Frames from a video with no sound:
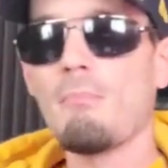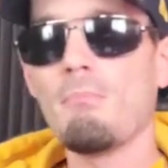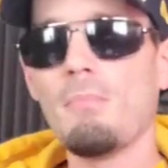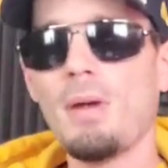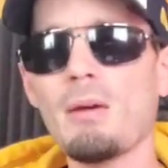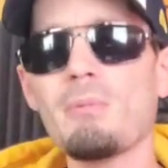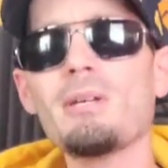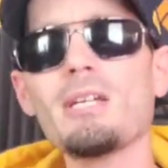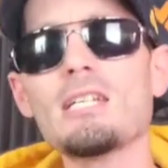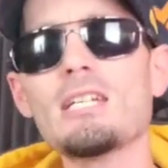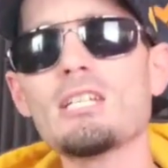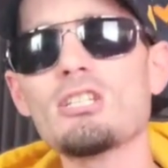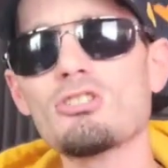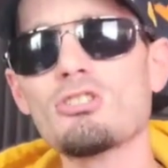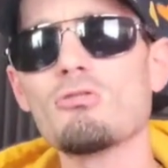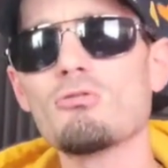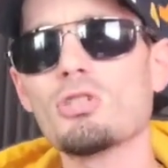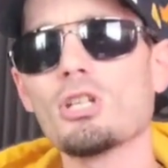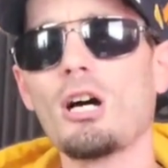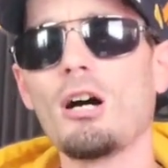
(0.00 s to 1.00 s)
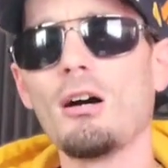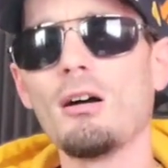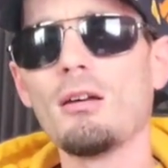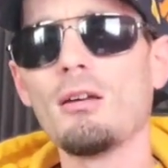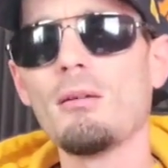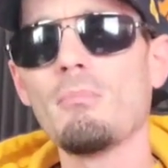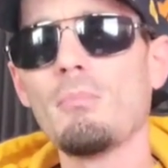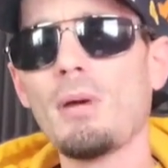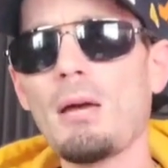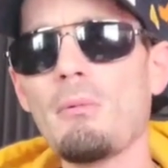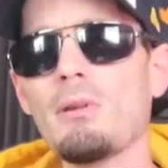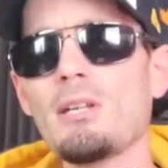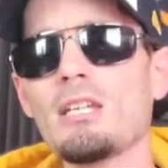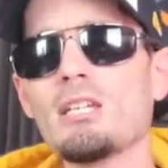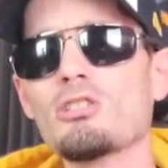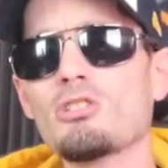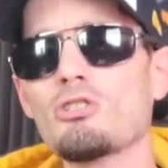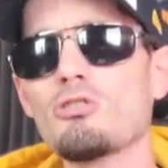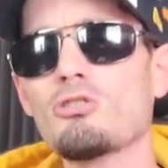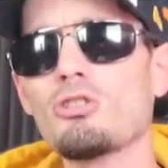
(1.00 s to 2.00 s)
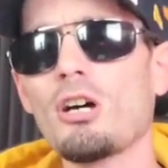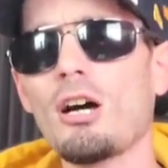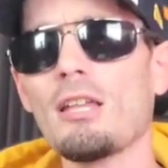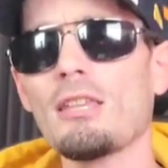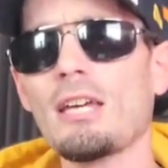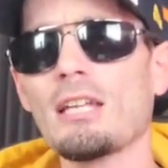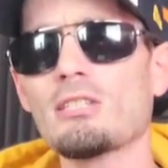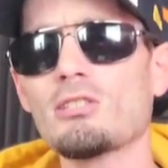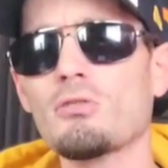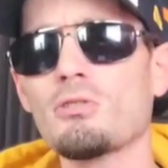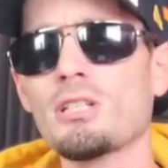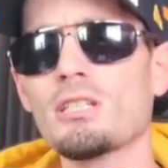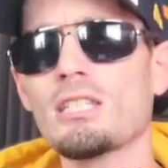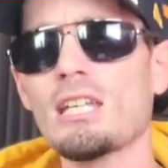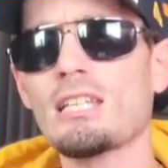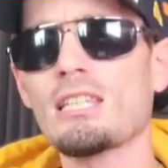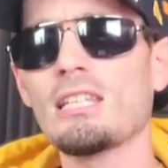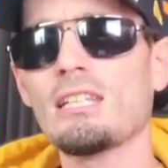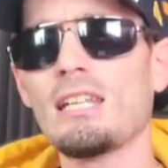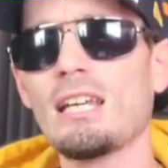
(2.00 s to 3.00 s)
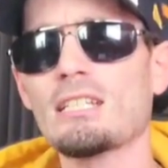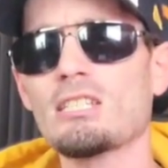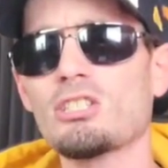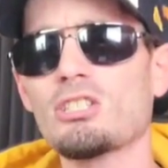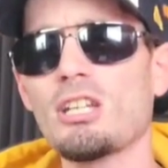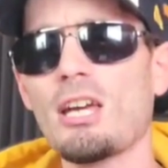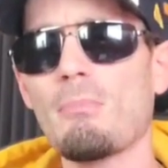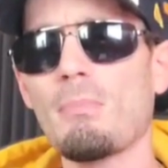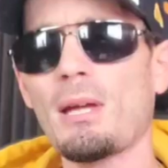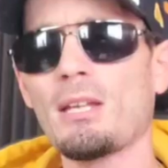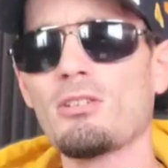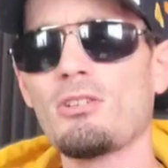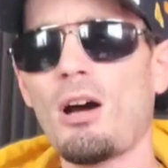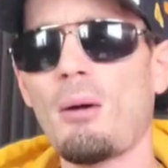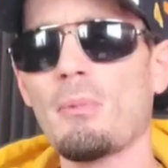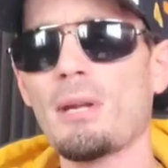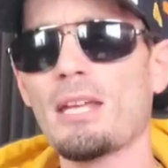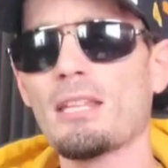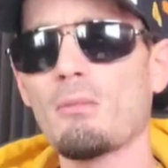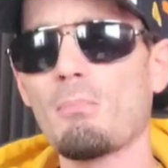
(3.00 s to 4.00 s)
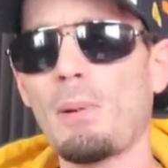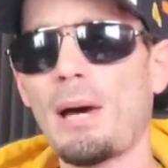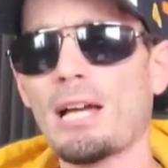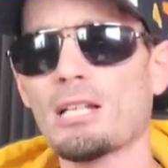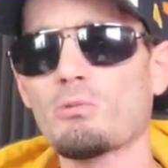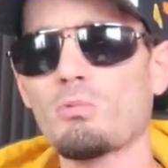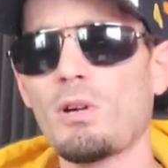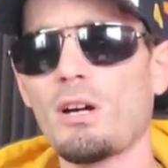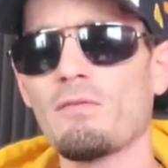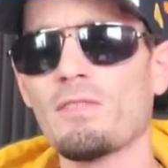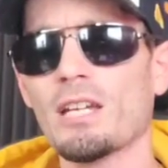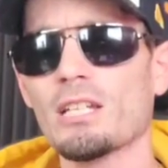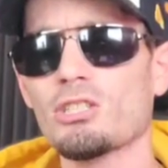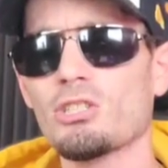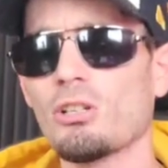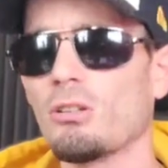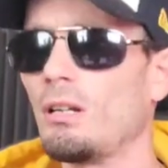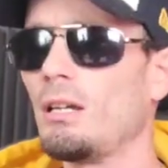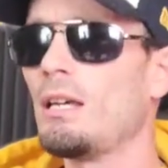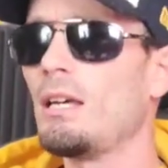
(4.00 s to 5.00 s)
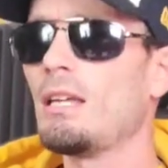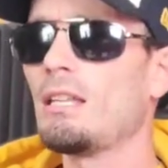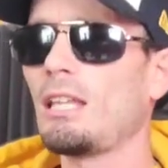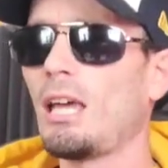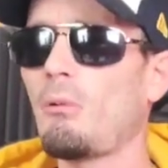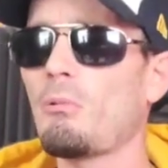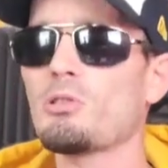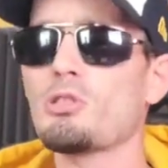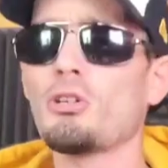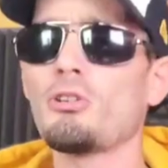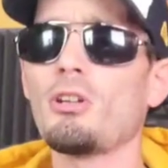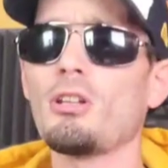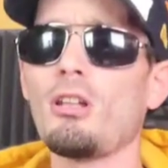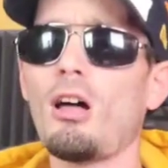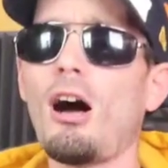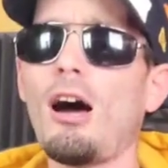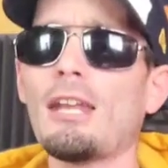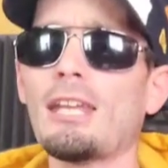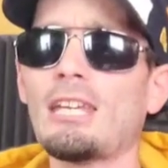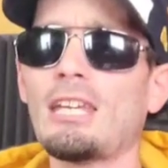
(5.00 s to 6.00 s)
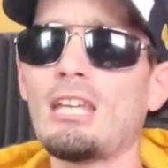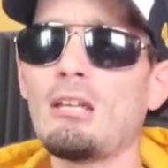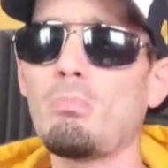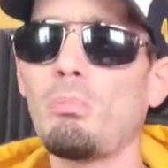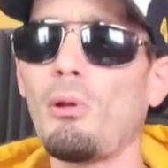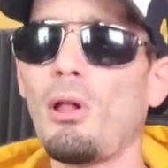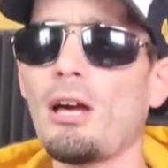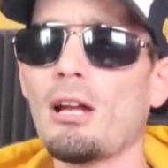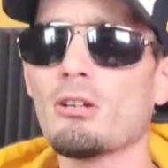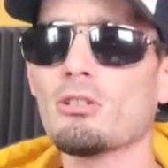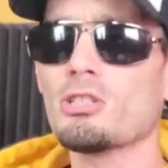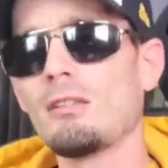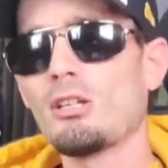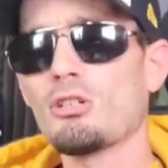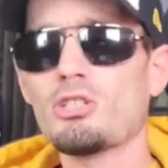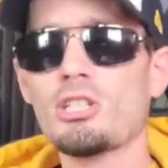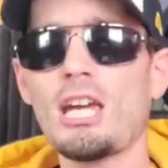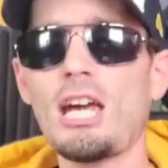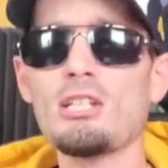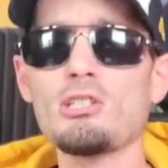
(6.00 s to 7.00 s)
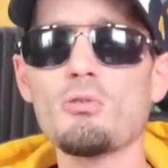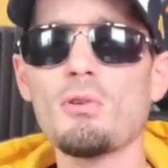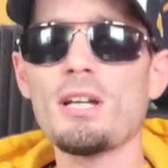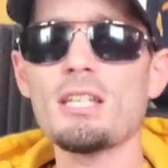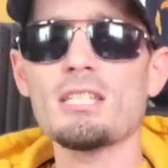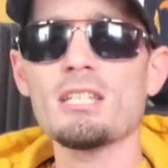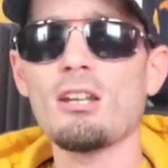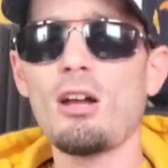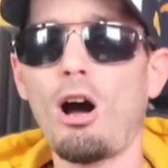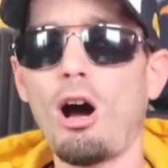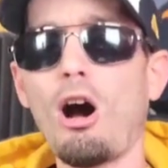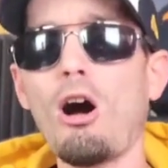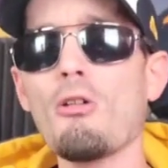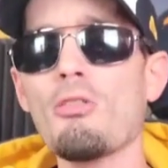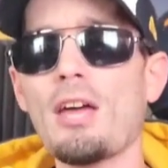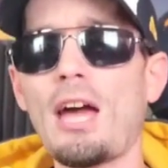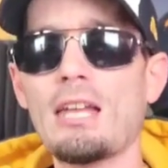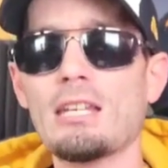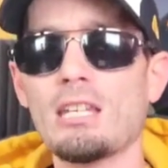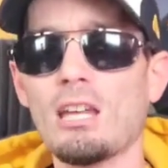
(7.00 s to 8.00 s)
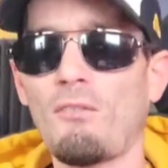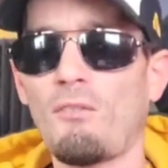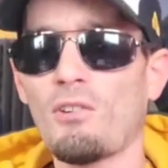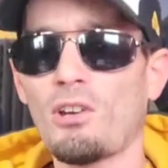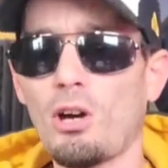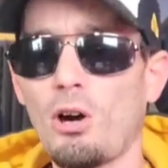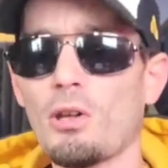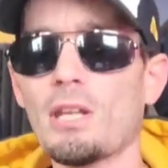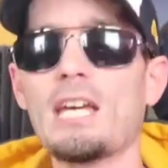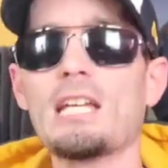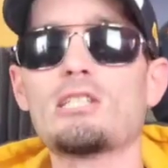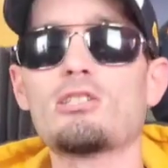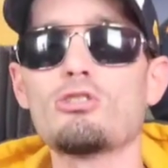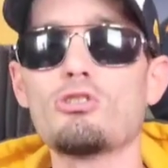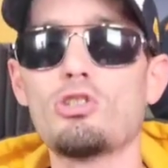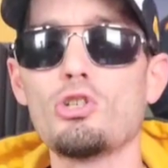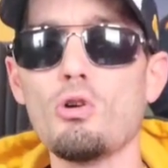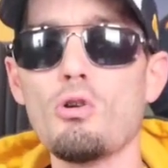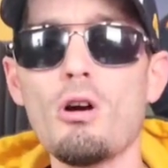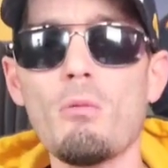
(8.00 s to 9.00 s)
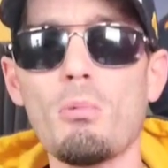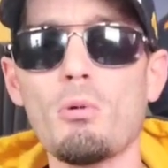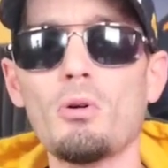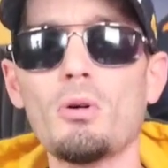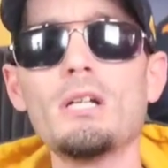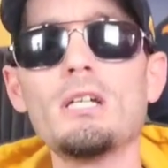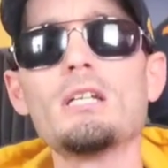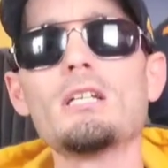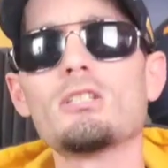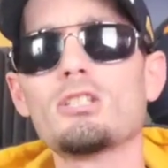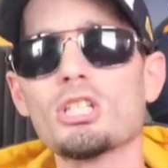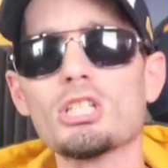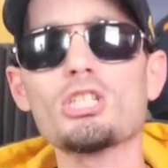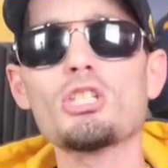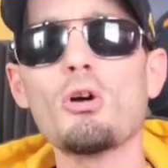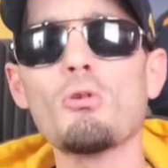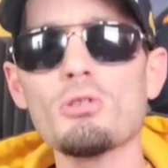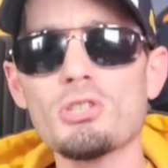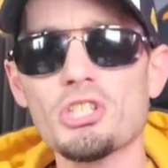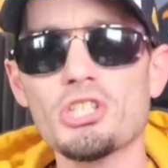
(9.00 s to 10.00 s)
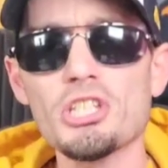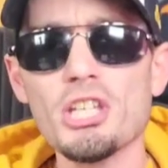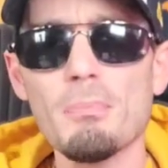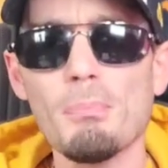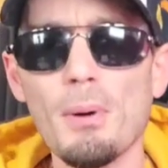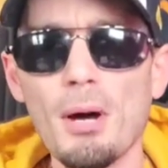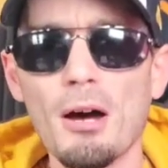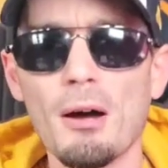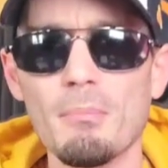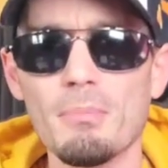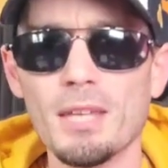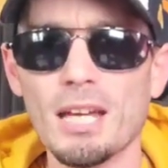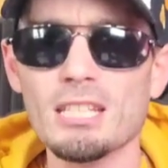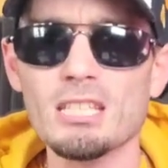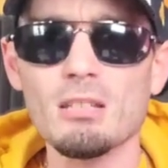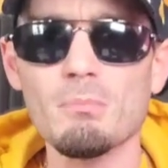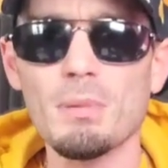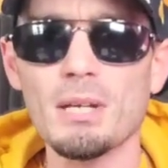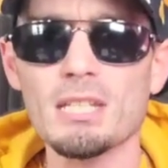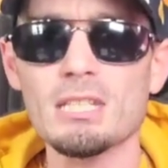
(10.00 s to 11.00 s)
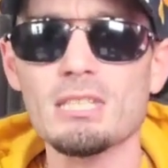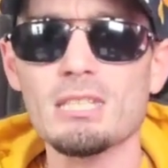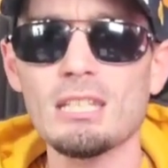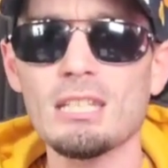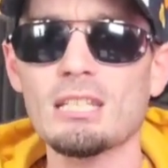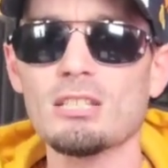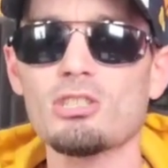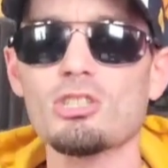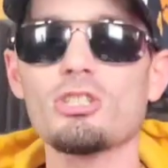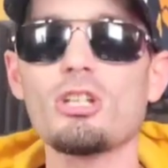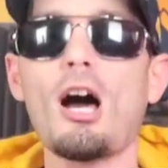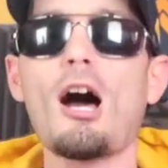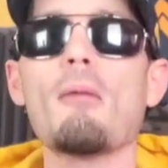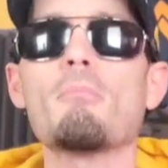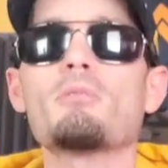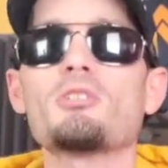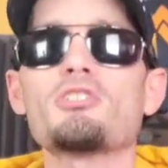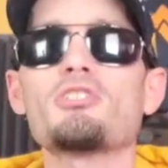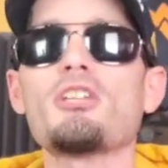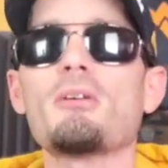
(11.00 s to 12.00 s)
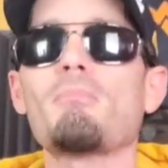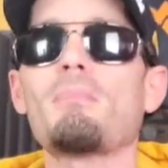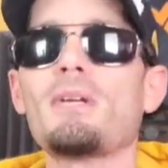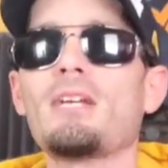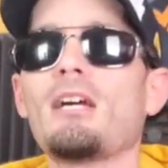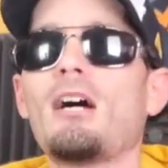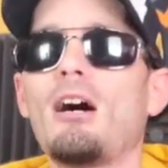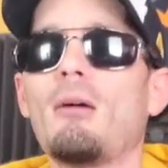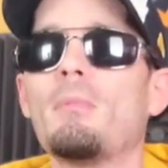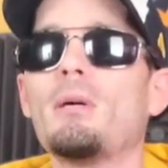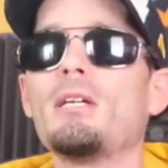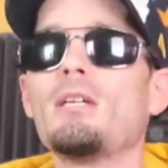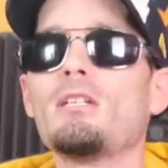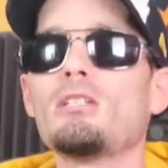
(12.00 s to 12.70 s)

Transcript: Maybe it is Utah. Maybe it is Utah that's going to take the next step and dominate the Pac-12 next year. They return a lot of key players. Their schedule isn't all that difficult. It's doable. Just don't slip up. That's the biggest thing. Stop slipping up.